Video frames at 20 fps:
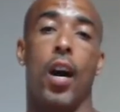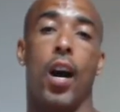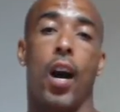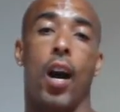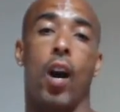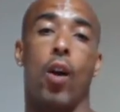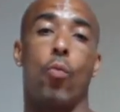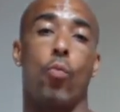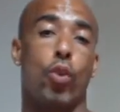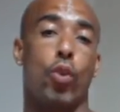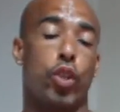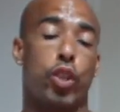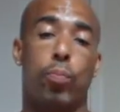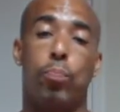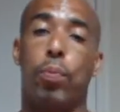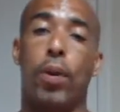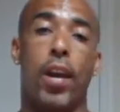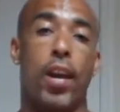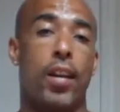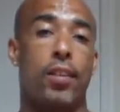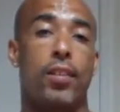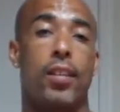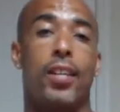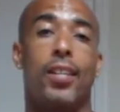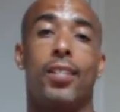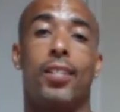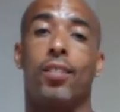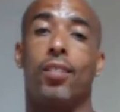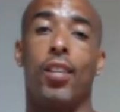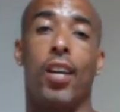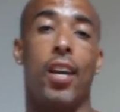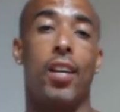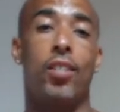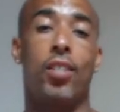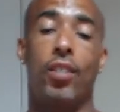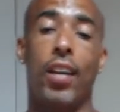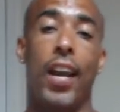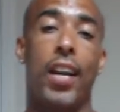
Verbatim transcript: Uh, we'll spend ten